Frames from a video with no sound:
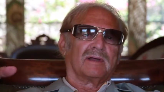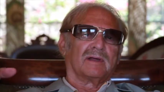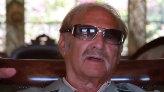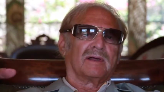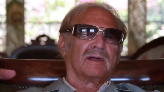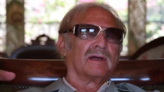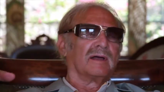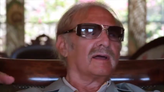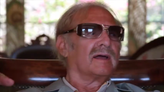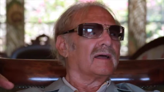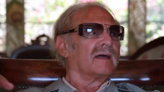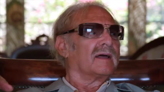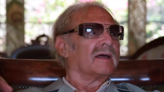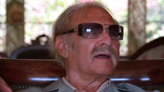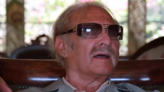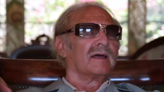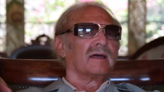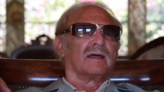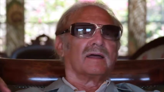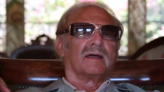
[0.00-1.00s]

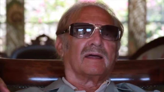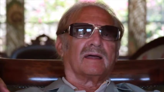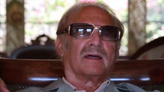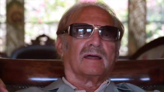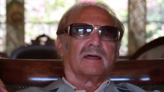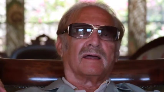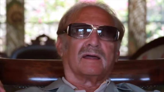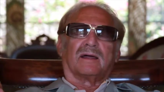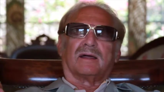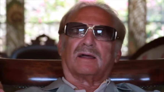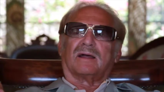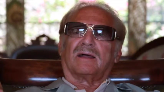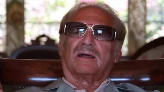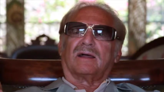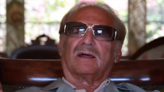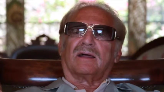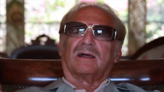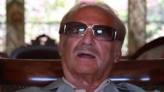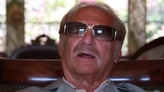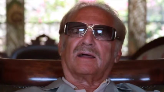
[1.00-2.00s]

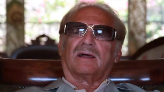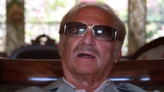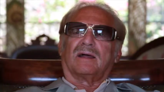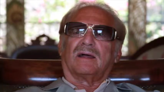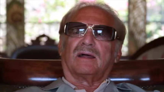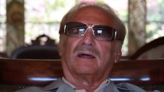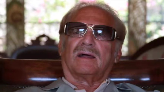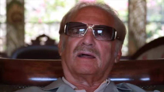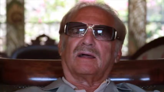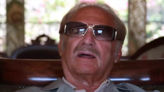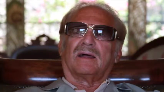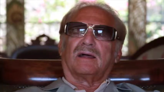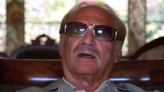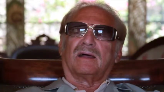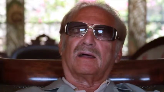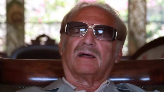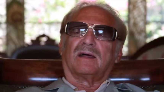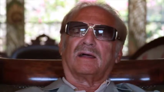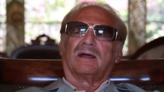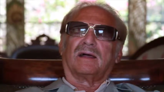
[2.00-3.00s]

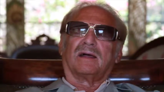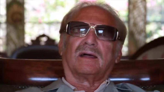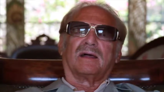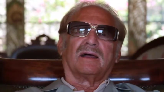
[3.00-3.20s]
No one is speaking in this clip.